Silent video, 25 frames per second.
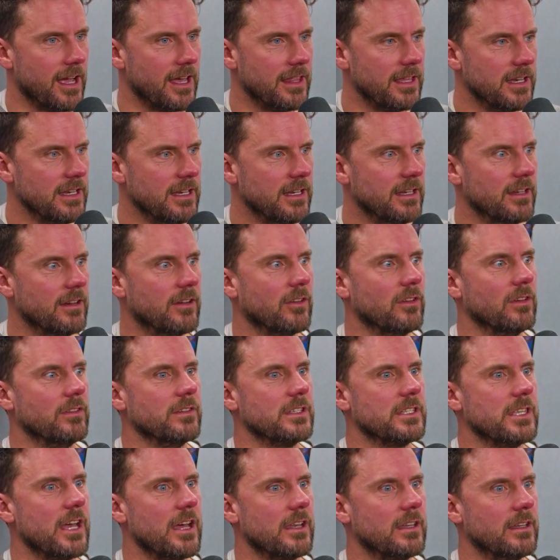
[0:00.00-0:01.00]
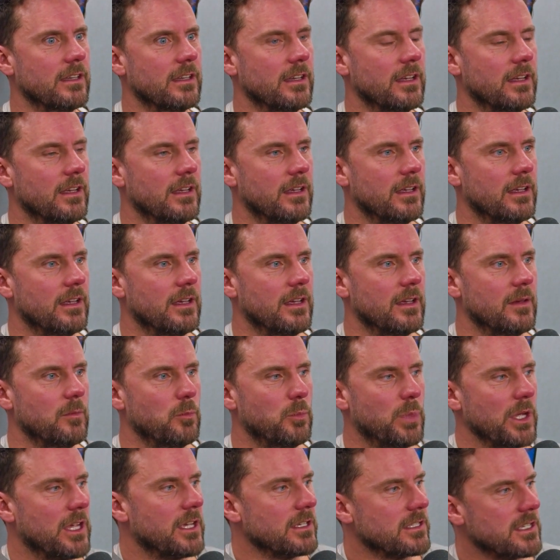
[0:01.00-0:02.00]
And then you all of a sudden,
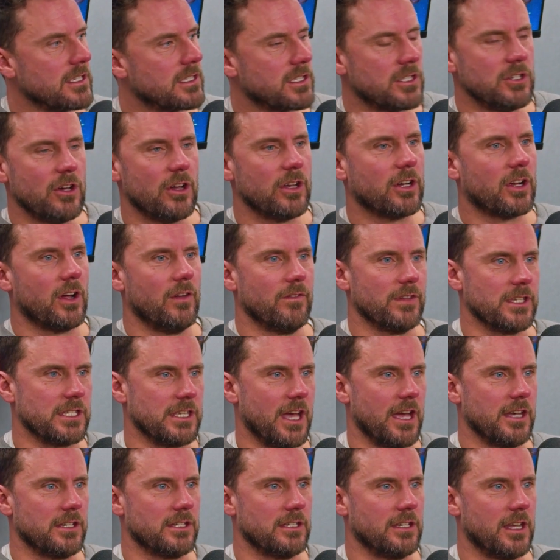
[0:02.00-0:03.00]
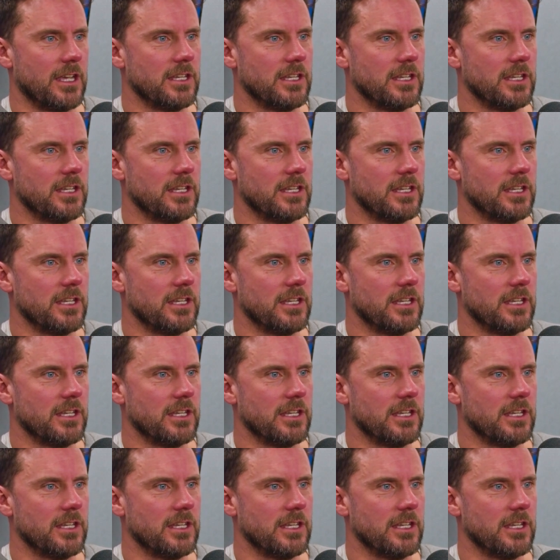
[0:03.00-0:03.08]
because it's not a conversation,